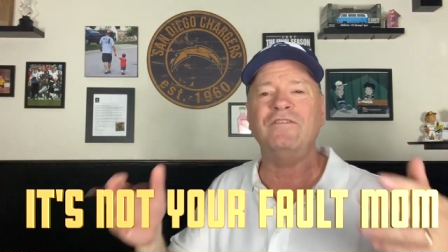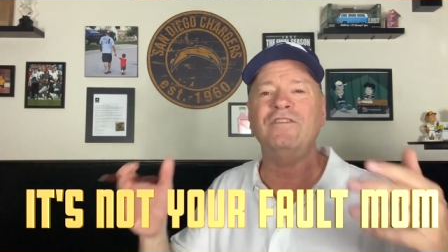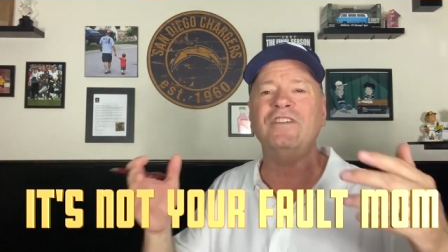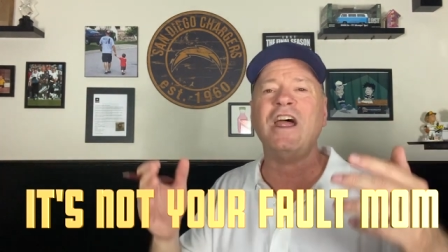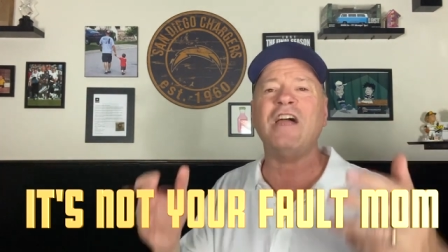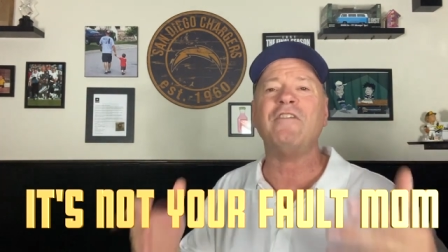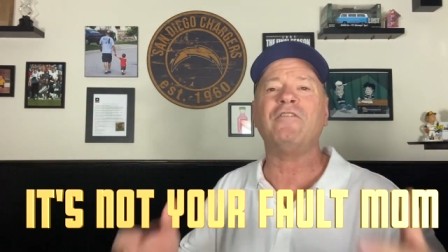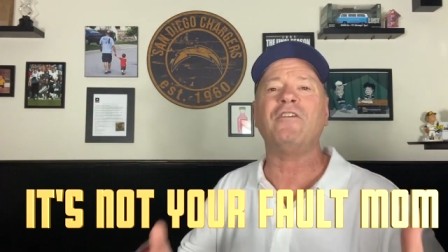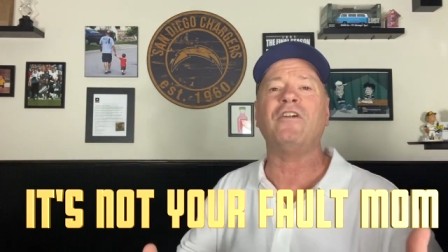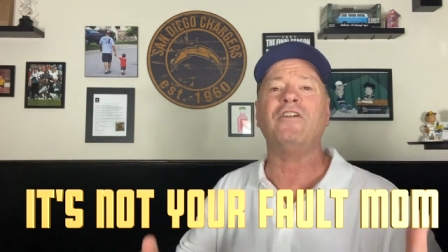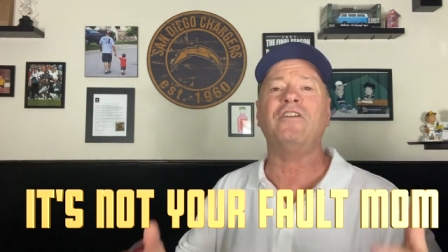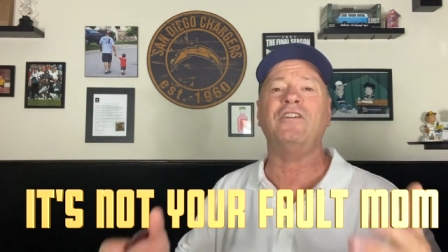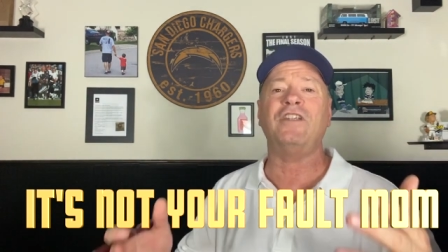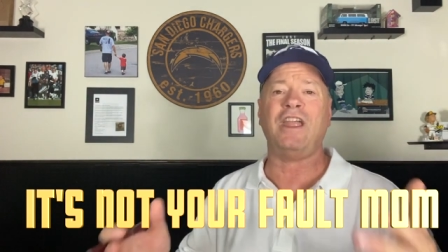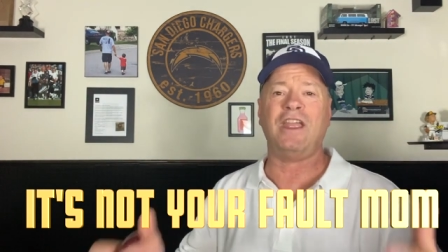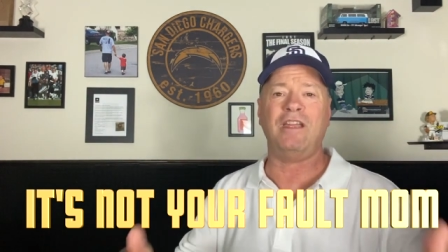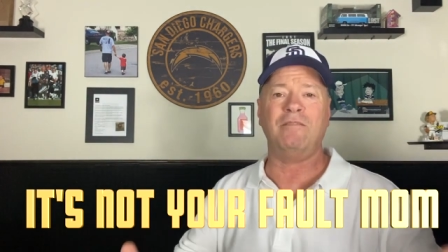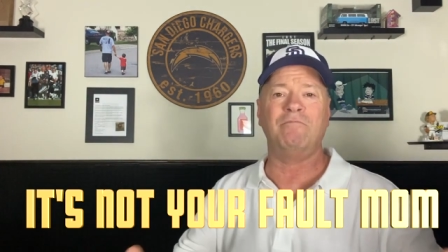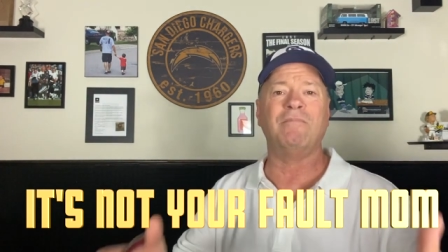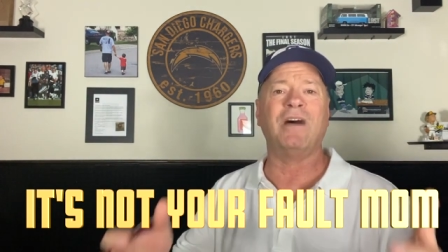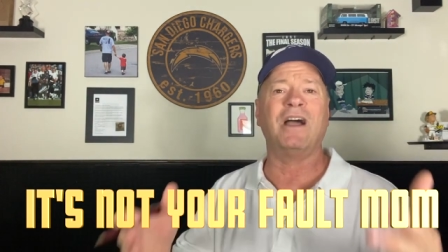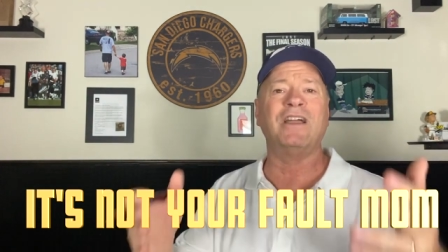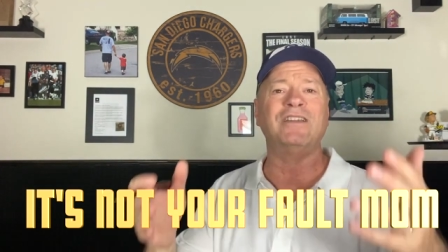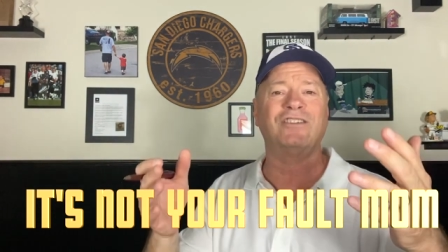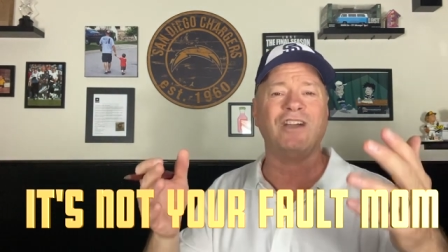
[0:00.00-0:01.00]
never
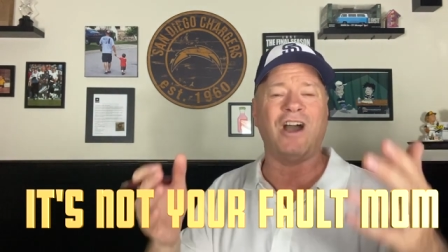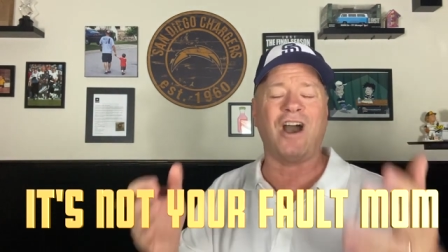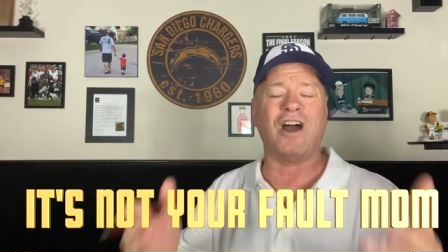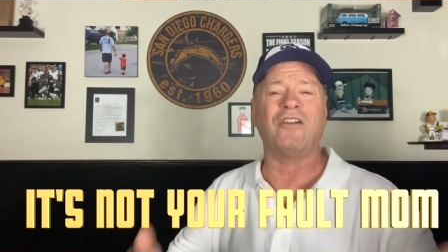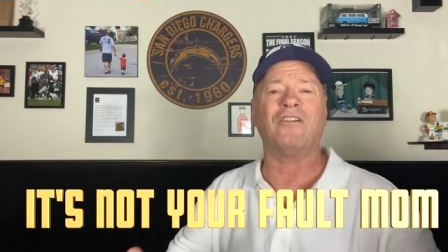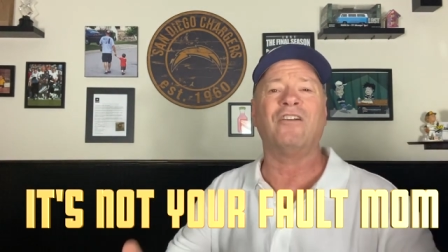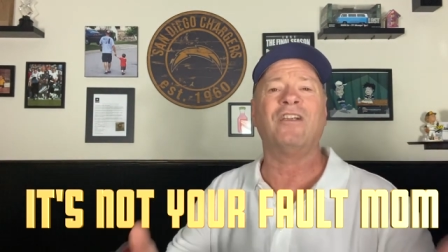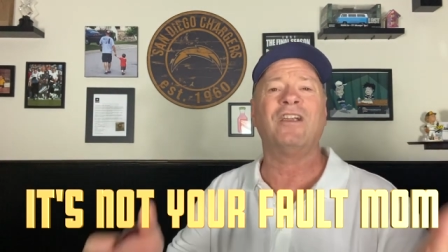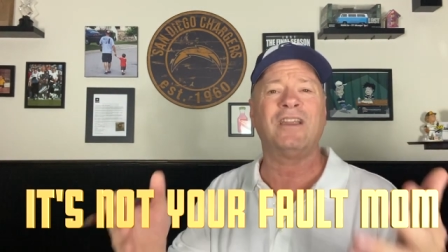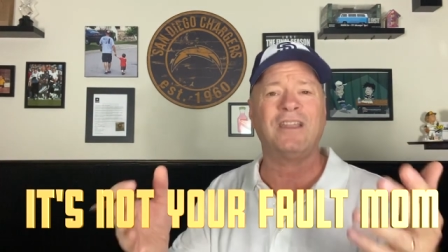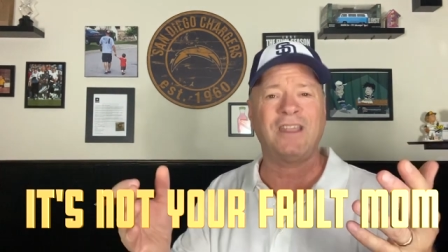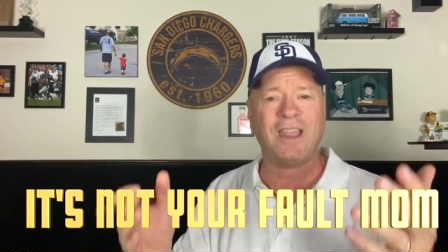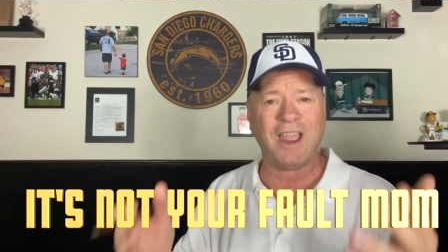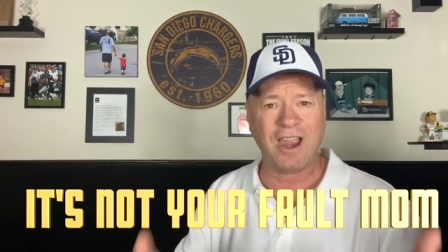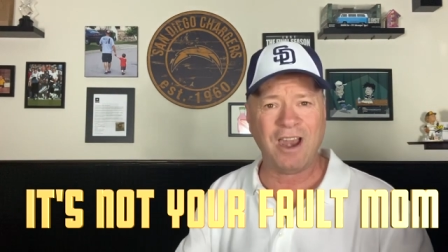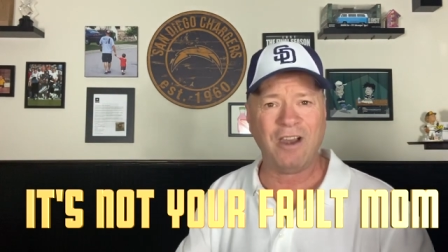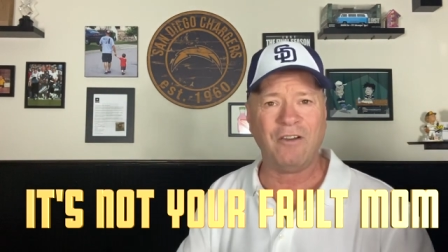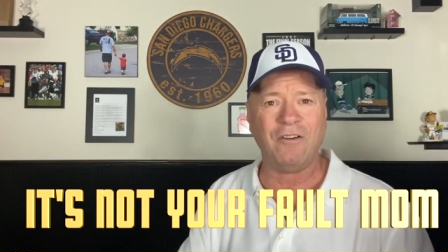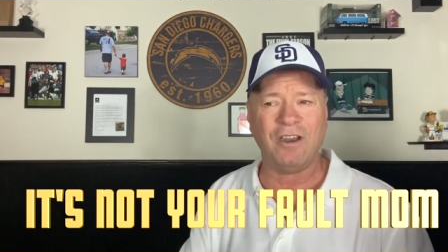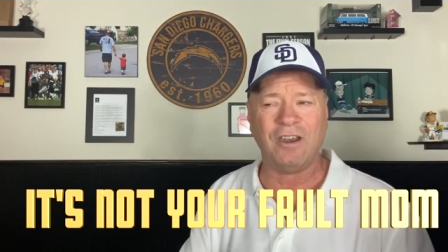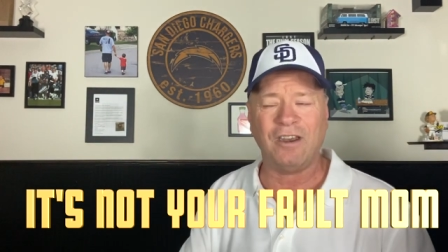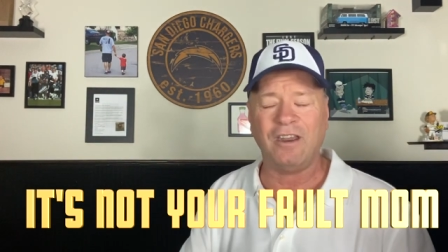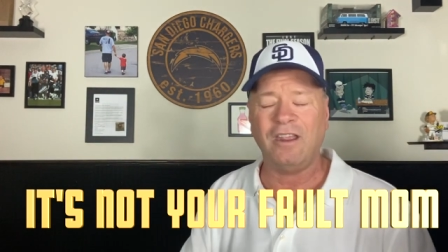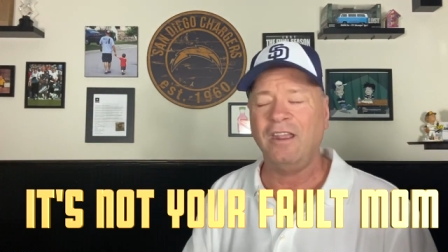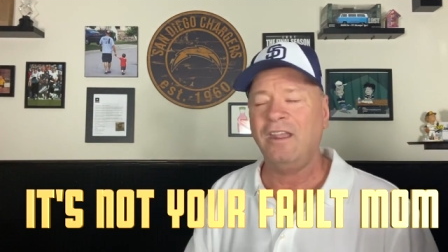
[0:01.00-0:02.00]
named my daughter
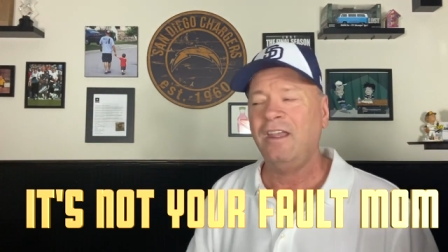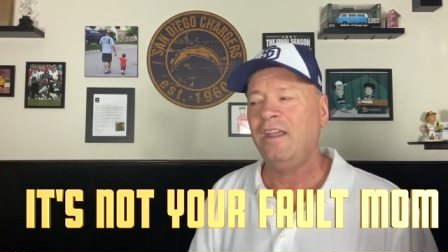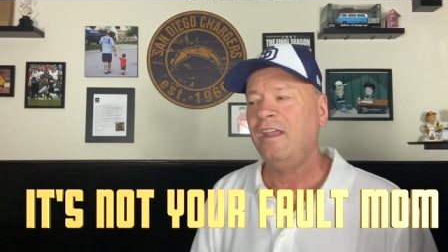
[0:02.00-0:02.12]
Karen.